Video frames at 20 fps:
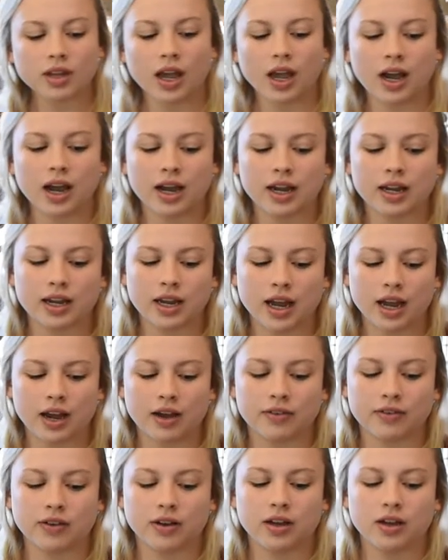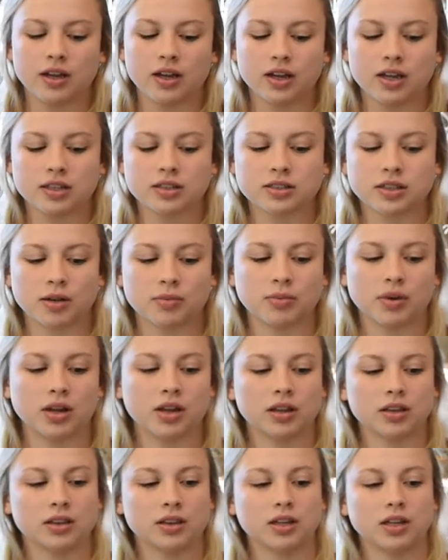I have some
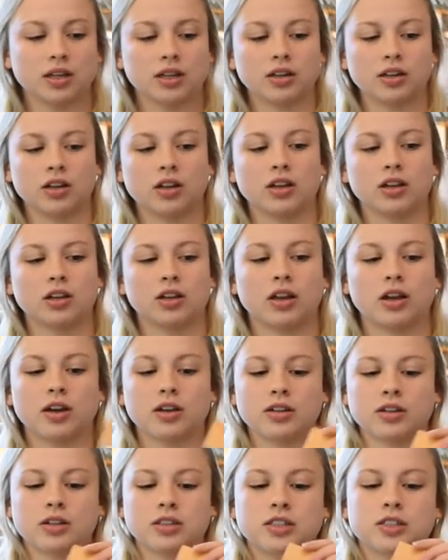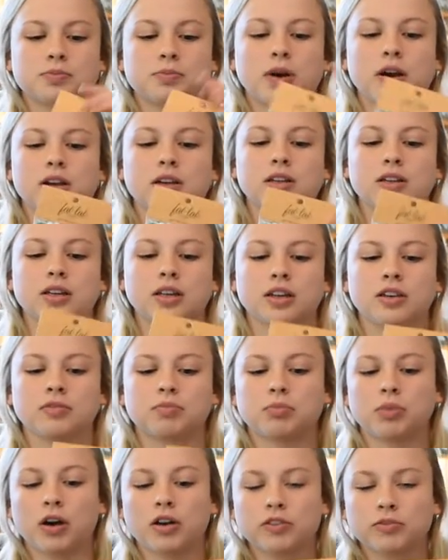little sparkly
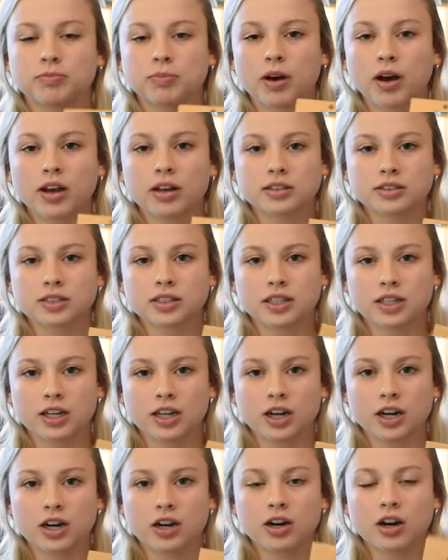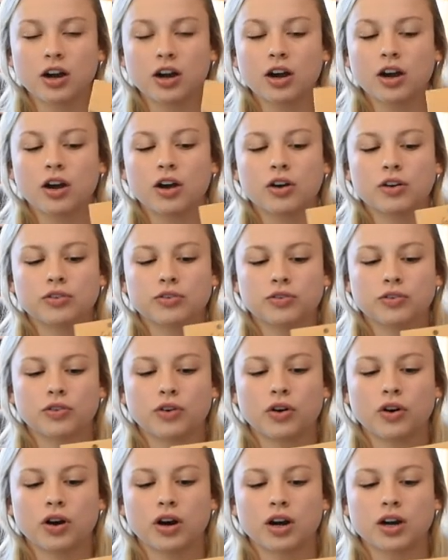puffballs here
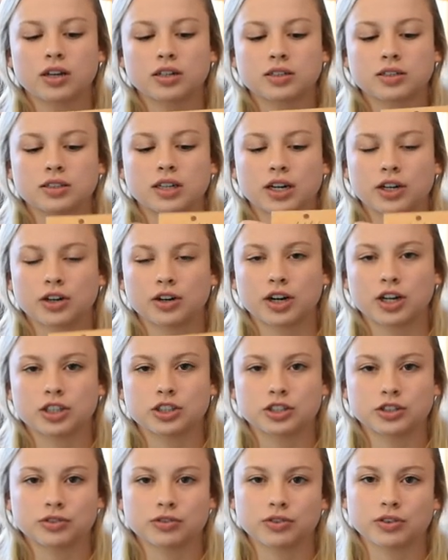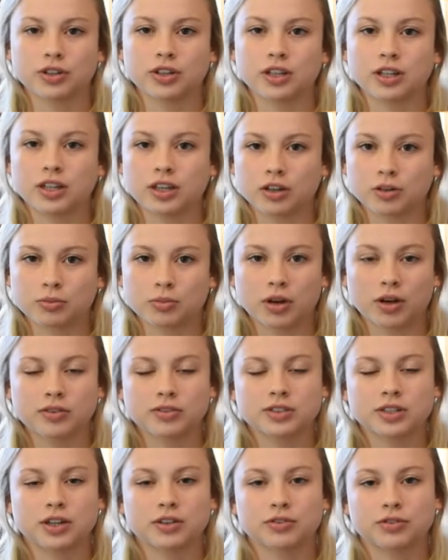for decoration for the
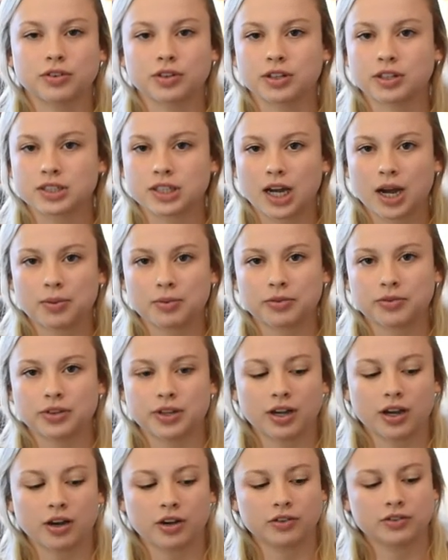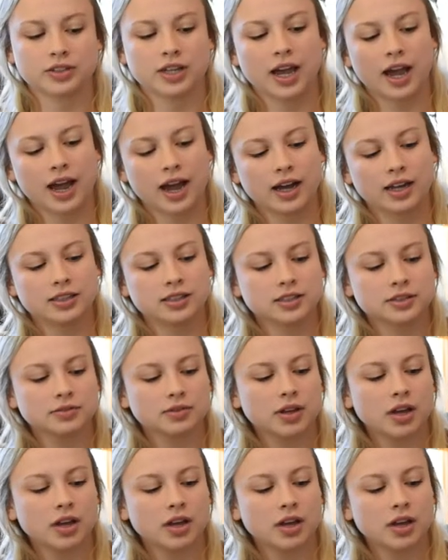earmuffs and for the top of the elf's hat.